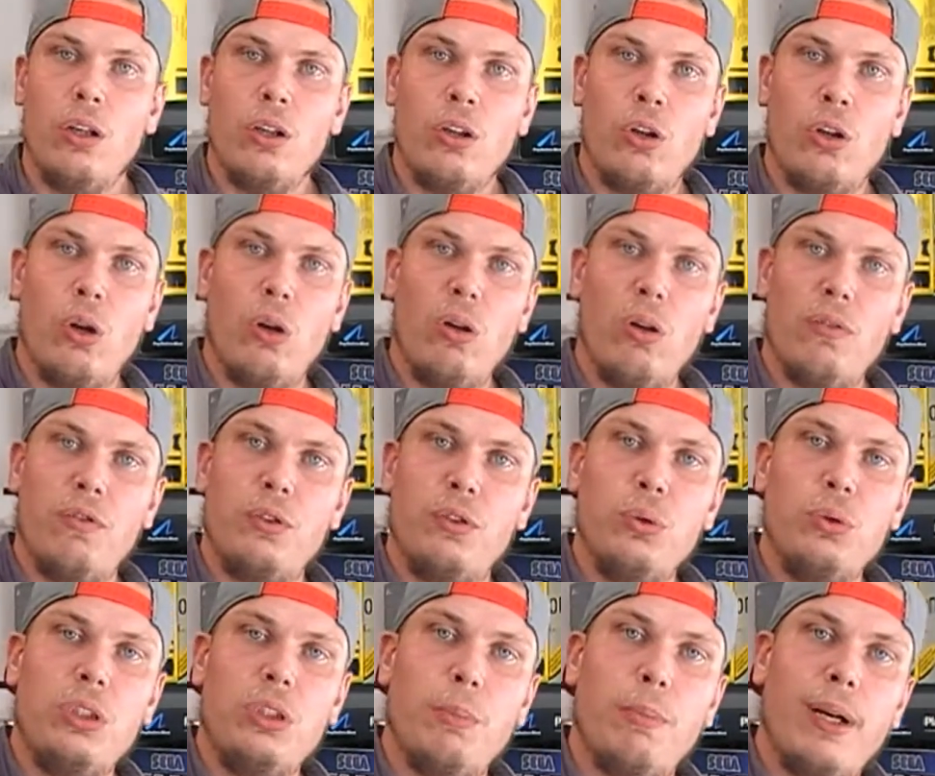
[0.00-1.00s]
Call of
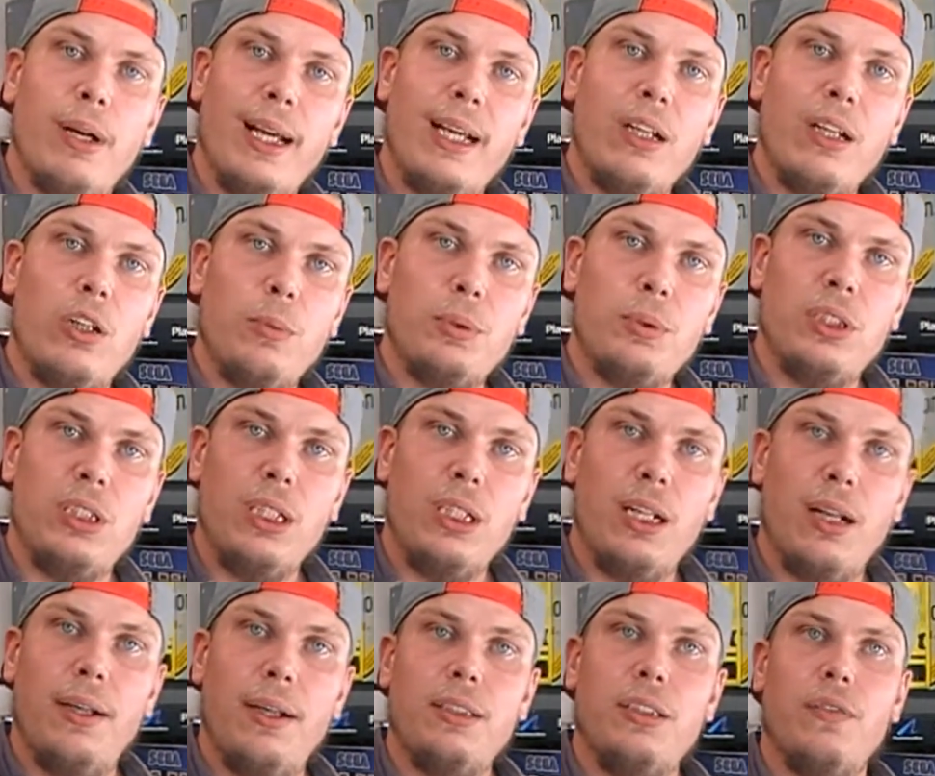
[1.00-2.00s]
Duty Black Ops
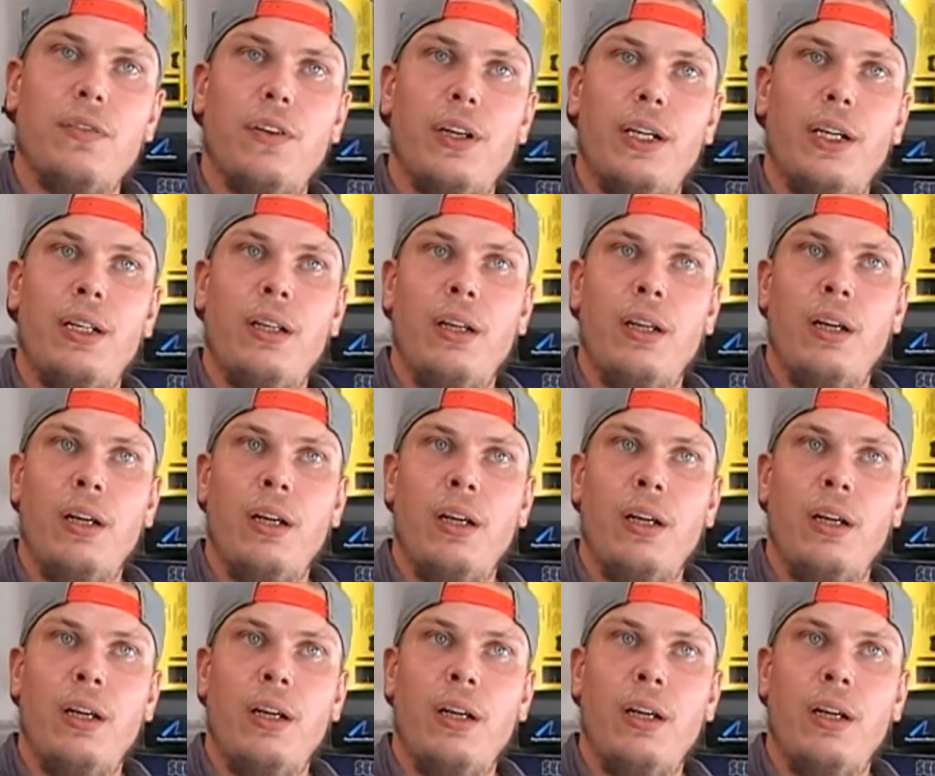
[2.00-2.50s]
Declassified.